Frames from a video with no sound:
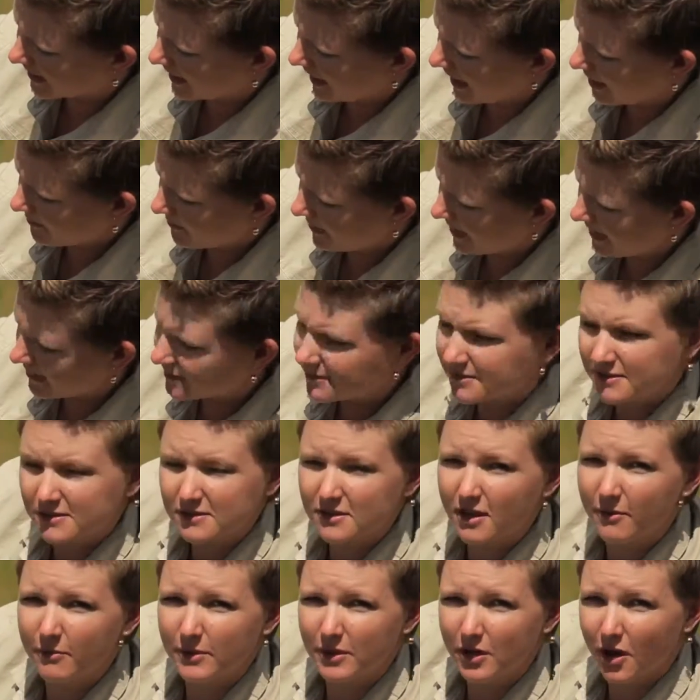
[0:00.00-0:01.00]
clay beds,
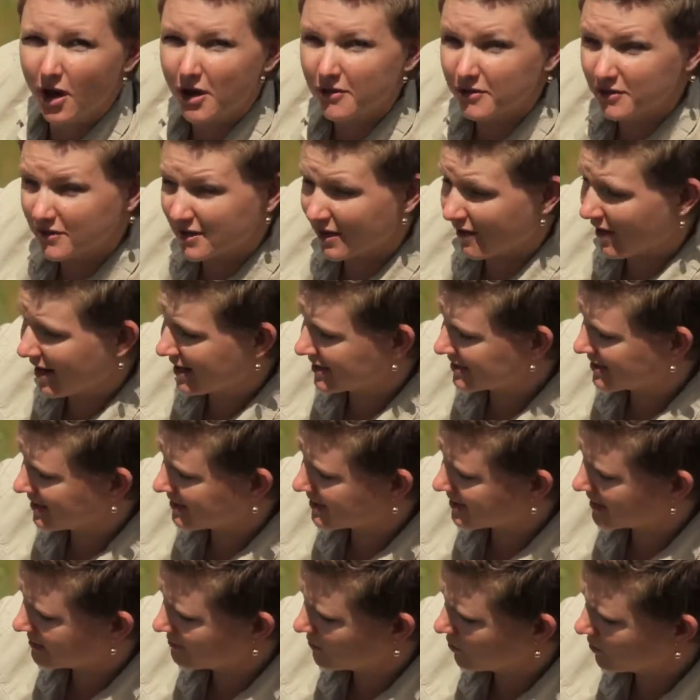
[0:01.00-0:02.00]
so we know that they're
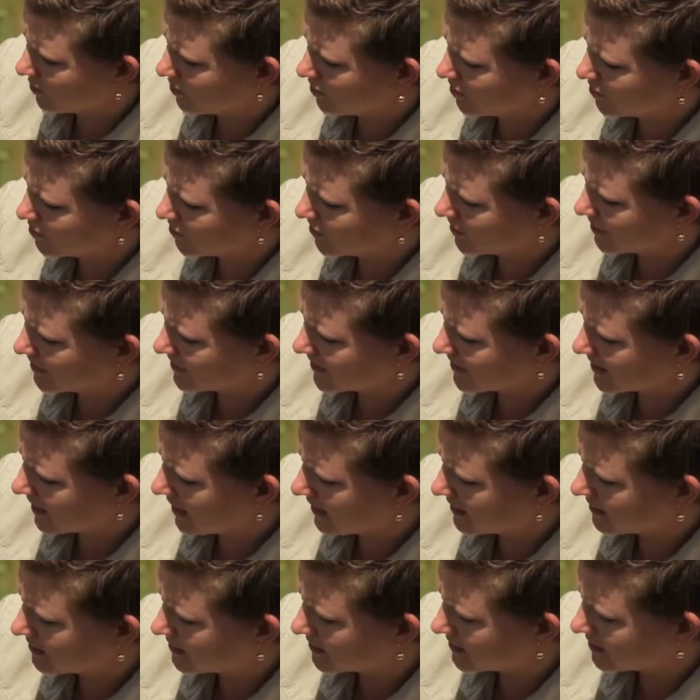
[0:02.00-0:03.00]
accessing more nutrients
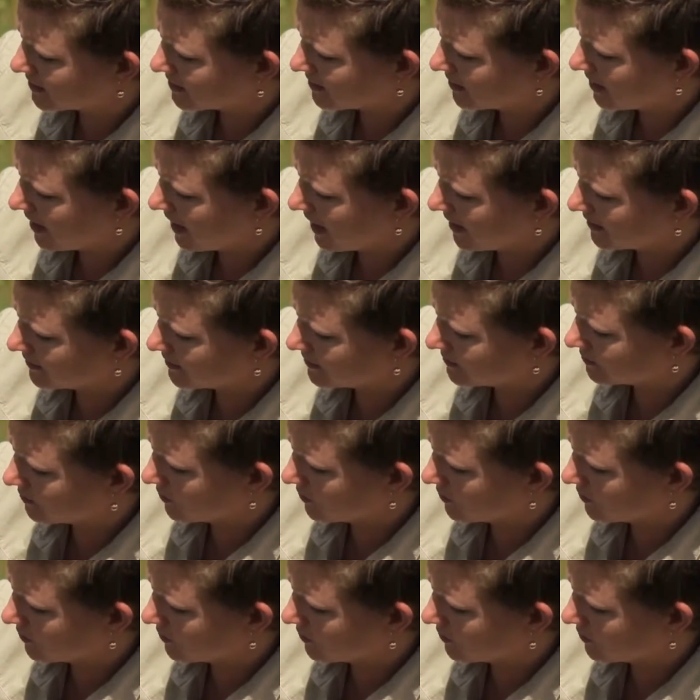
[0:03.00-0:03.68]
and